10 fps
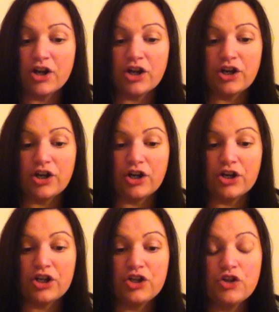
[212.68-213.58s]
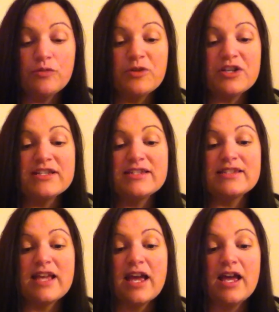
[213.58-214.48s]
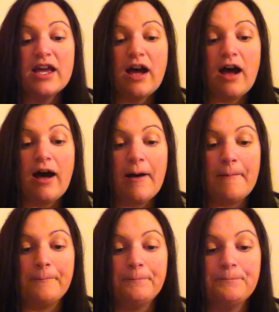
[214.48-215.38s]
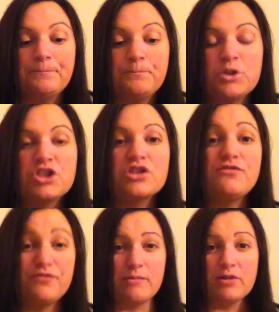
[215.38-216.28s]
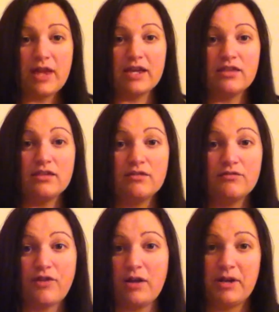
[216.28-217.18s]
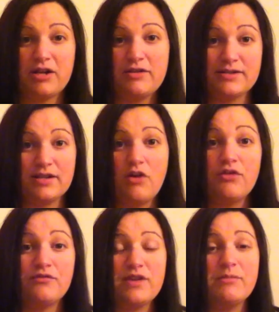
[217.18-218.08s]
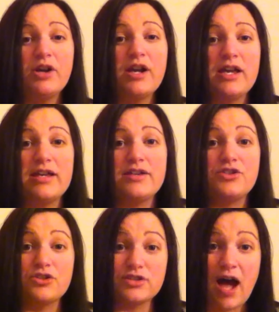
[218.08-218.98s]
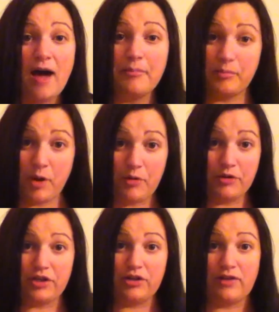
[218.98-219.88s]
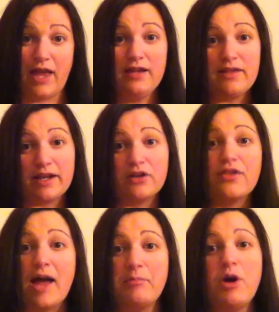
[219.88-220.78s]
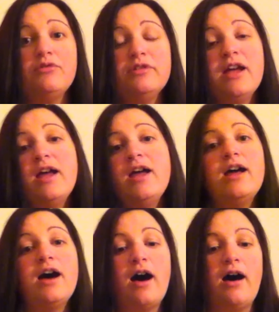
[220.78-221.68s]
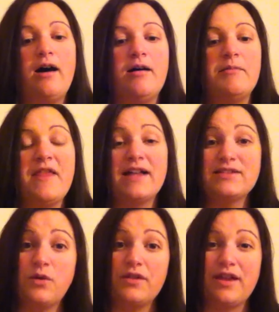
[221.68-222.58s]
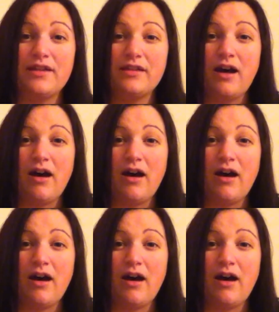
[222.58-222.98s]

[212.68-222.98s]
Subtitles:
Her humerus, which the femur length, for anybody who doesn't know, the femur is your top bone in your leg, like your thigh bone. And that's the one that,